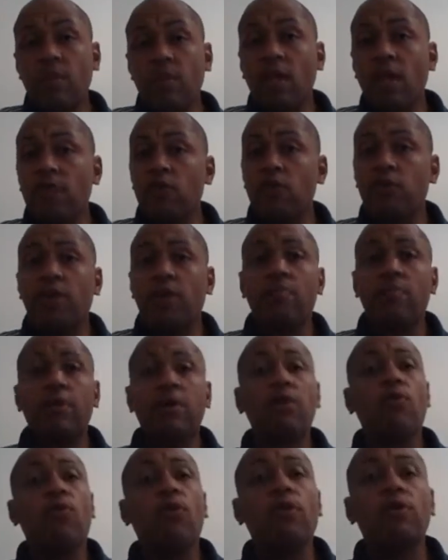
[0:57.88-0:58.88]
If you come in
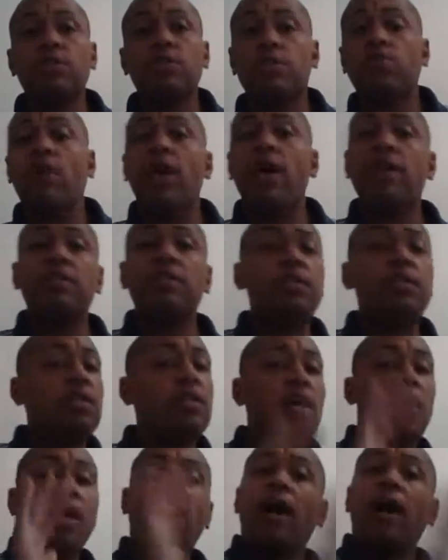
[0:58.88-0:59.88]
here to work the strategies,
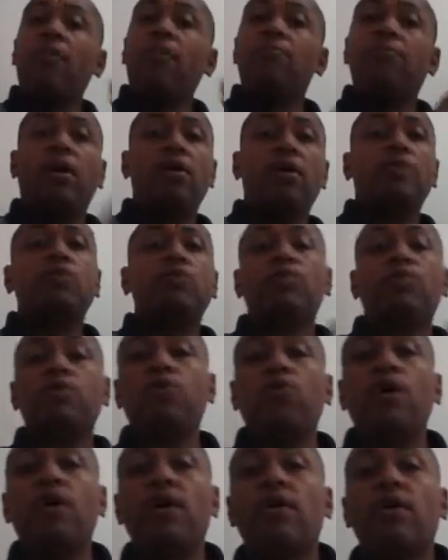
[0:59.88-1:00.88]
I applaud you as
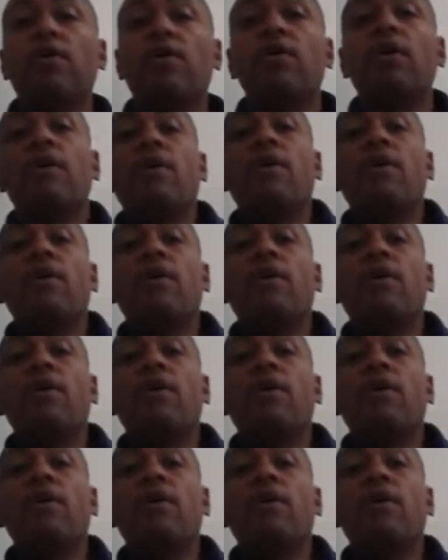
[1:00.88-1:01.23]
well.